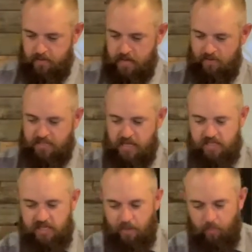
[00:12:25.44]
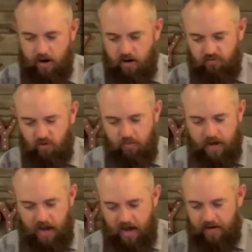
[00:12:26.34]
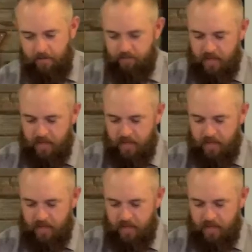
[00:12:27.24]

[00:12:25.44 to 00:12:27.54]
If sin separates us from God